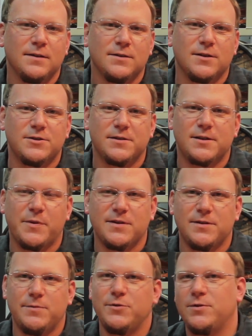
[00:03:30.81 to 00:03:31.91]
So it just depends
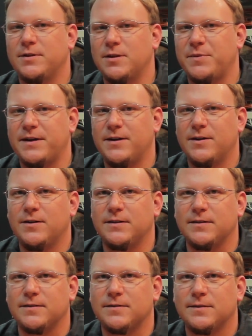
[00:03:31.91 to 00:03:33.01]
on the mood and the beer
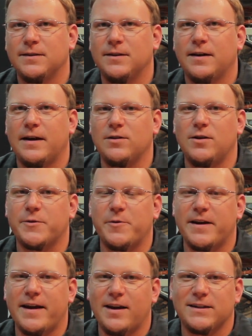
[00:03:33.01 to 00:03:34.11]
and how long we
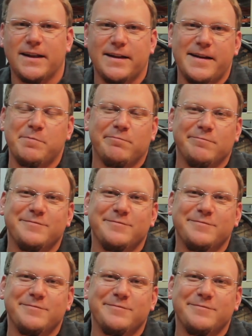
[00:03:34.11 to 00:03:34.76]
want to hang on to that name.